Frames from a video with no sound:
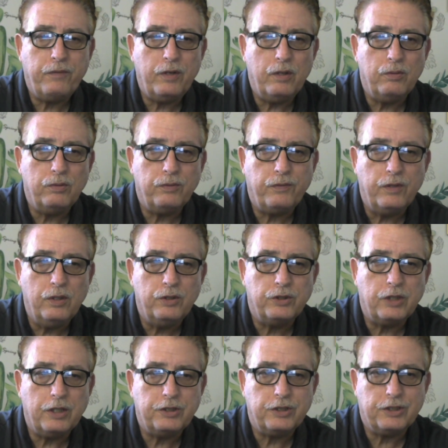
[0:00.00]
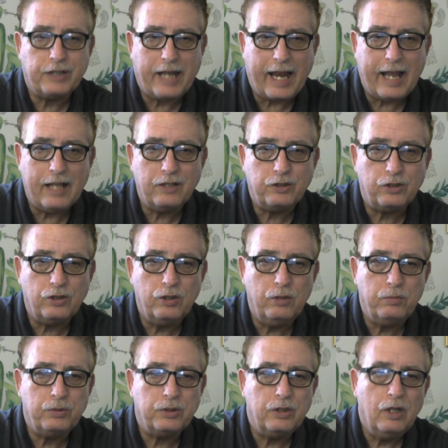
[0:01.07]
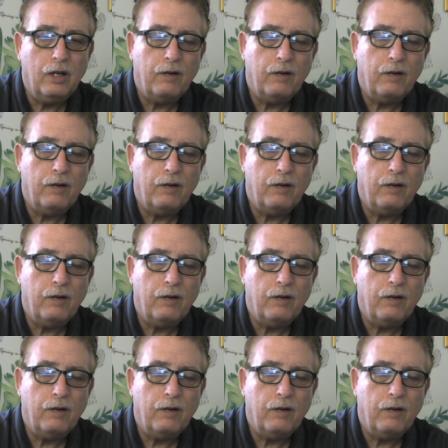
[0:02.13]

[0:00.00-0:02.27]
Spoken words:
foods such as canned soups,